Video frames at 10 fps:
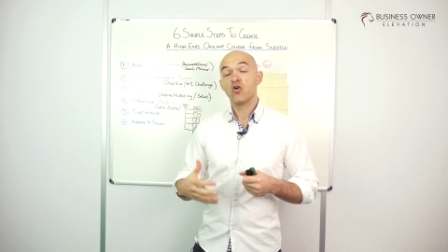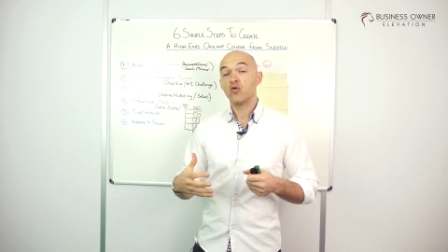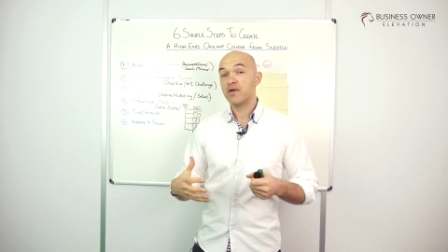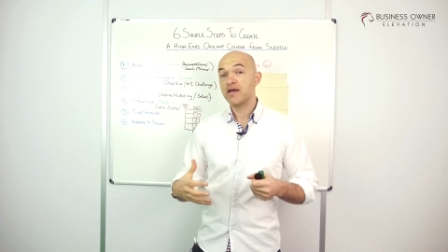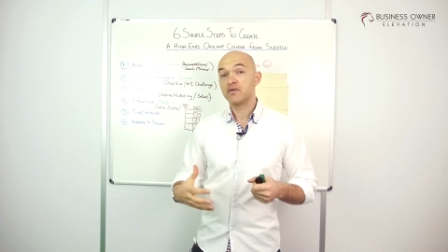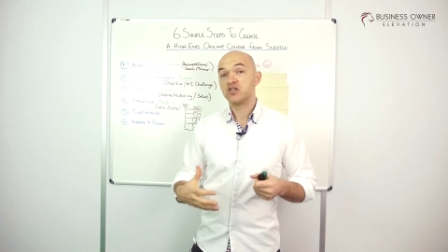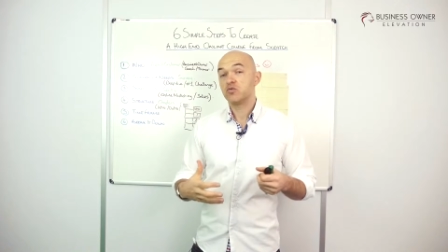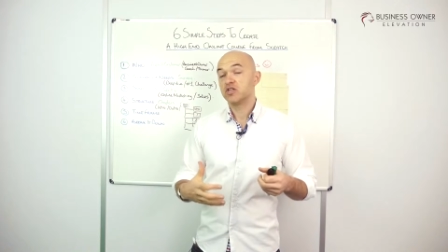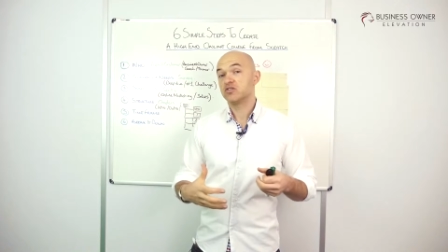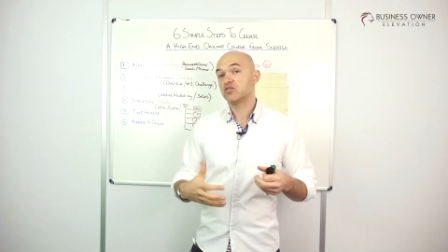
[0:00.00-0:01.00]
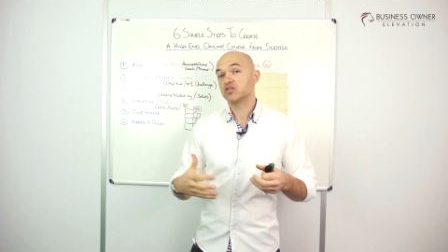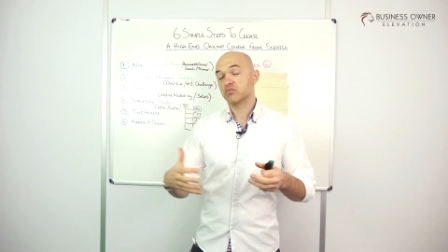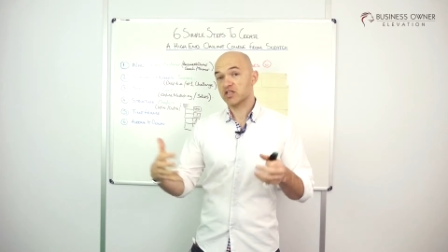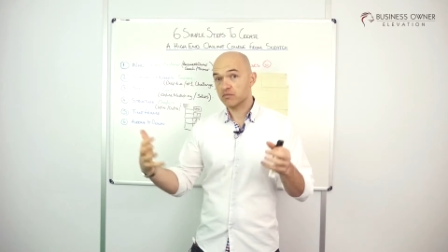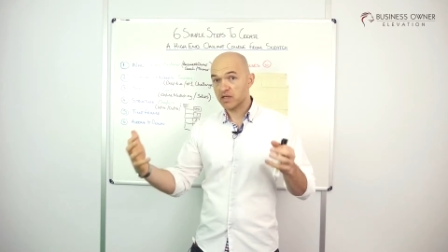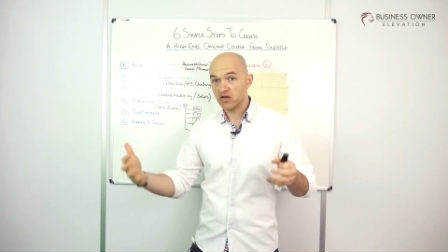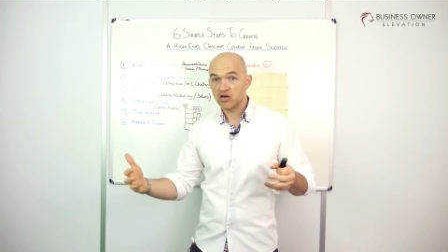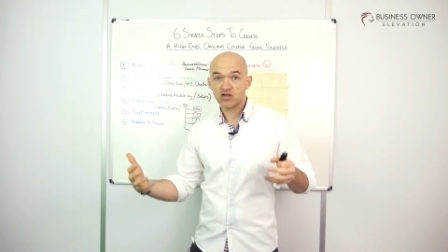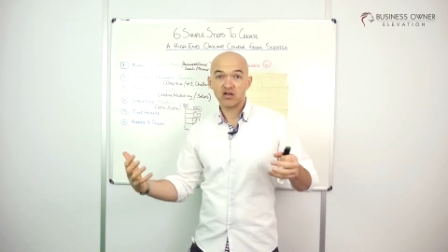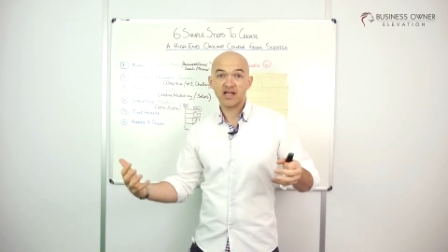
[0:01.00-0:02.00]
Or maybe you want to do something a bit
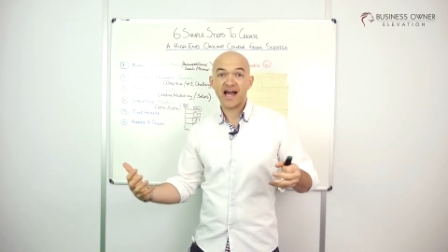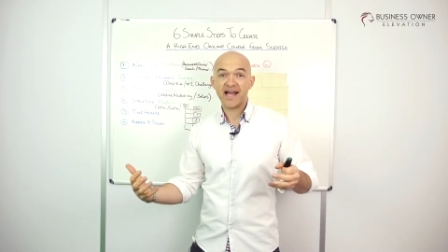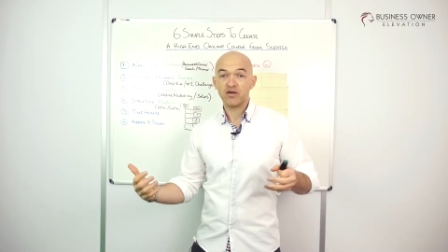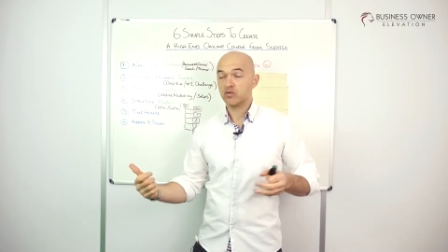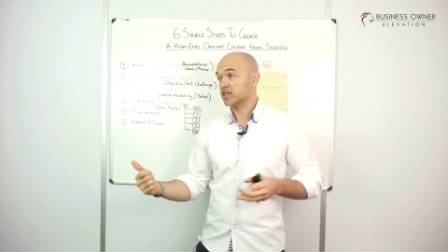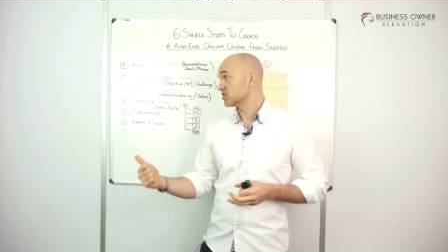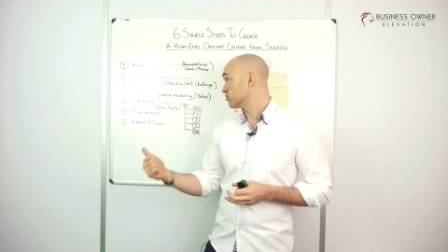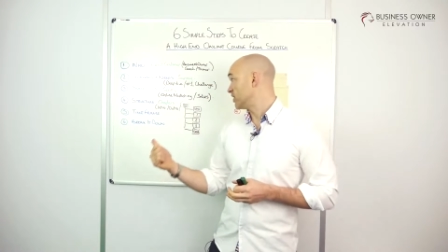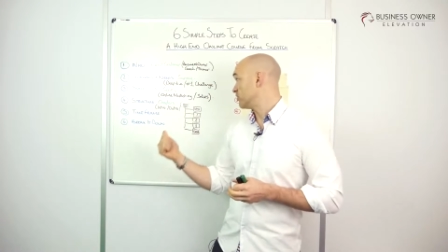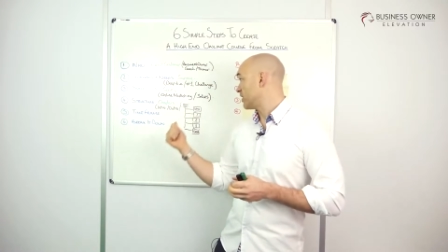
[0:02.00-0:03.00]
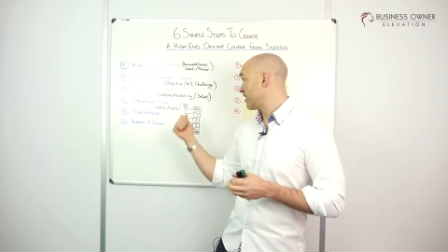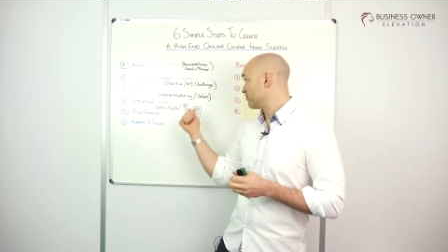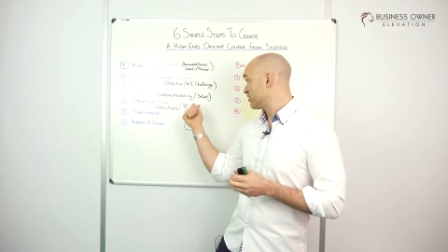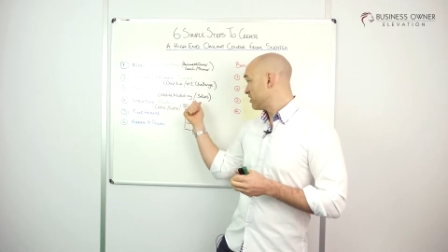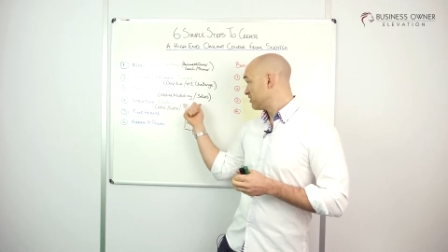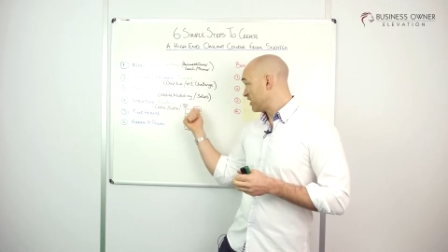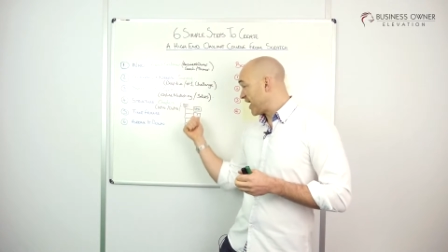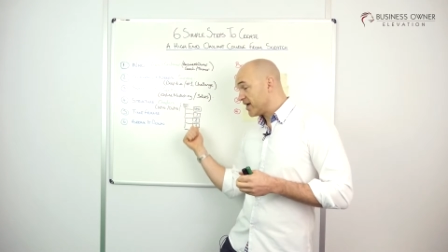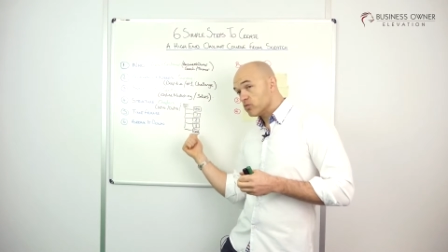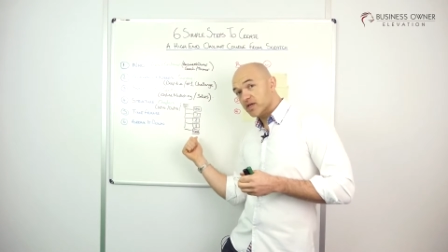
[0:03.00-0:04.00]
longer, like 8 weeks, where you have
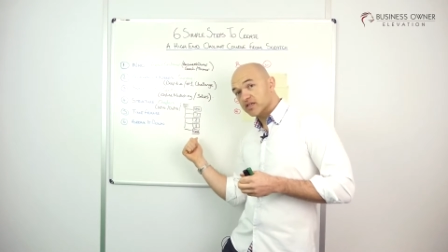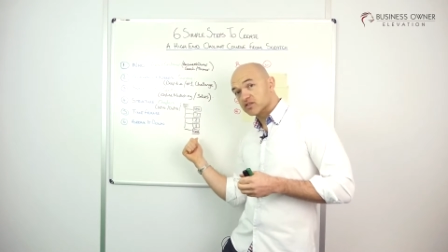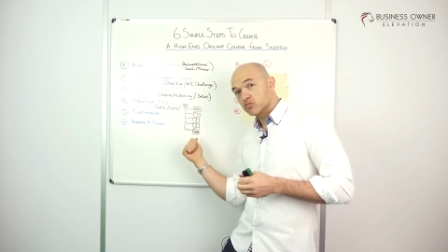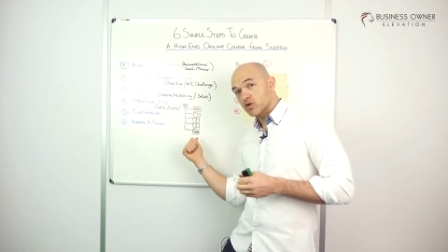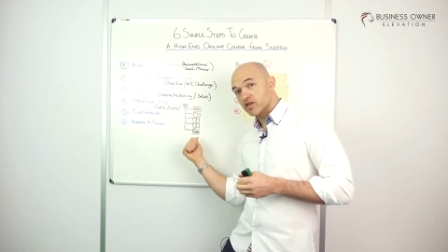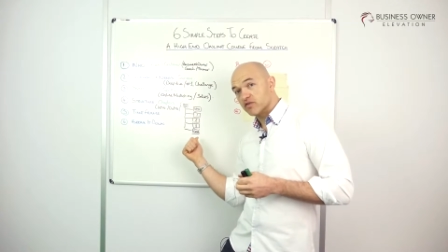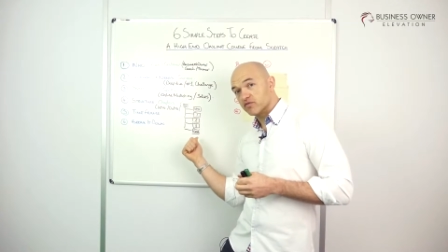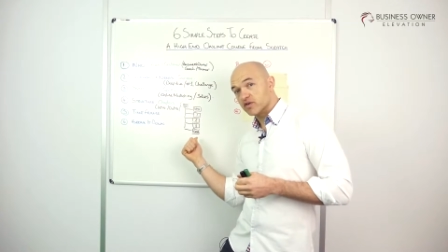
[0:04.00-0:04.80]
8 weeks worth of